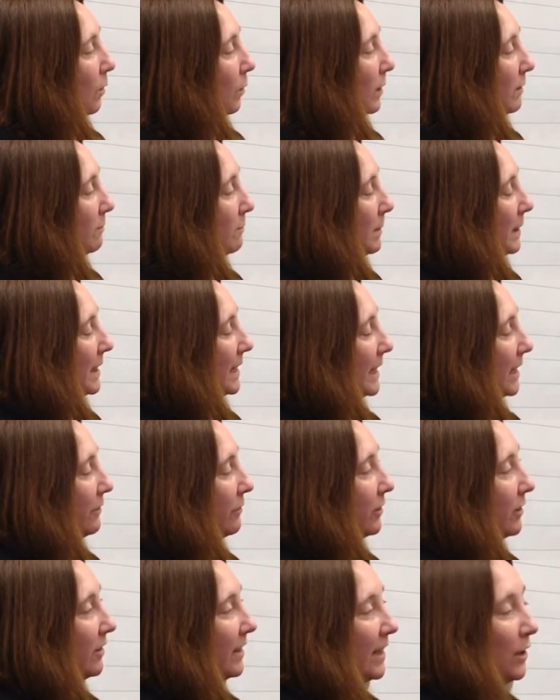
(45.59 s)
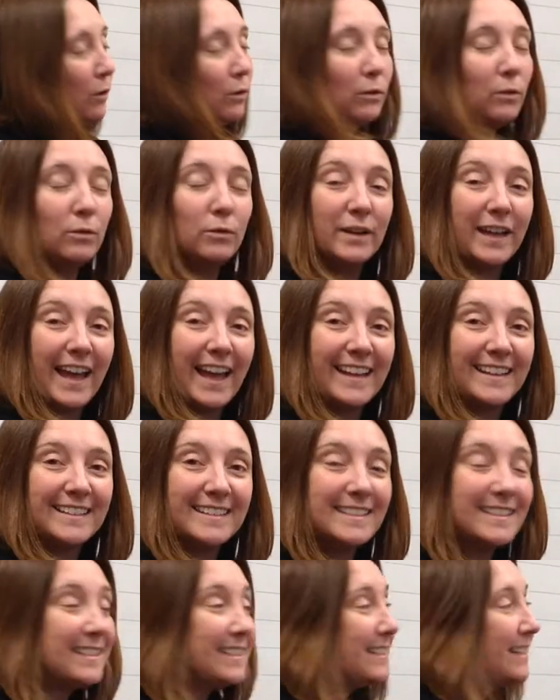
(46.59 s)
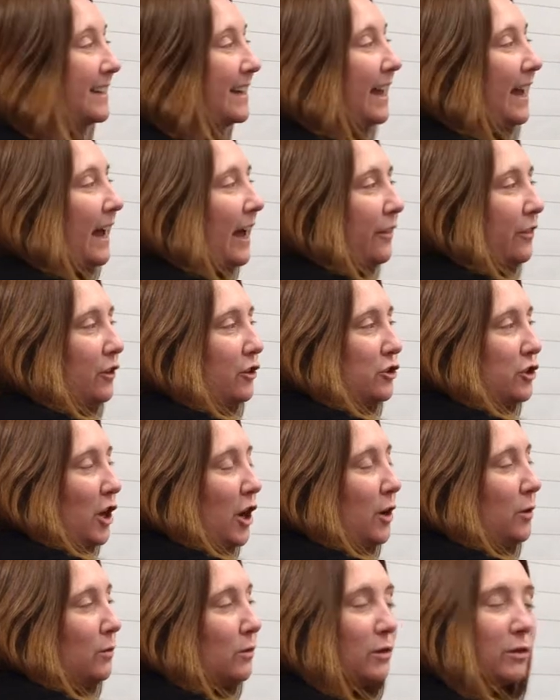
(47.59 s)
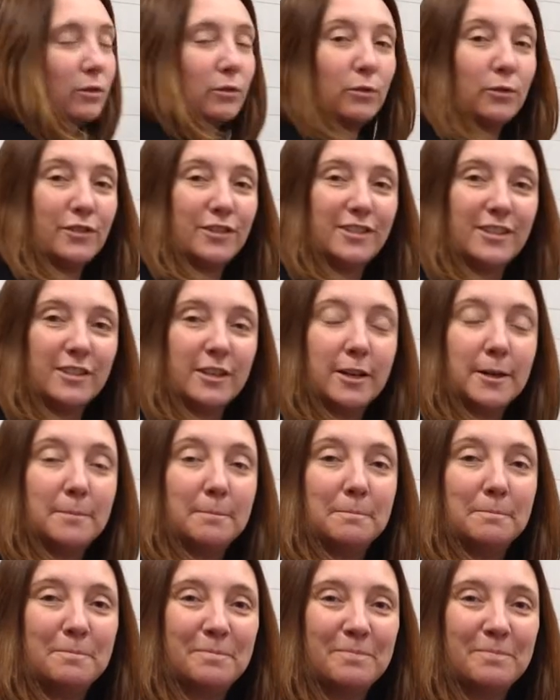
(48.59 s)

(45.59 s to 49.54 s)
We've been given the org end and the total or the sum.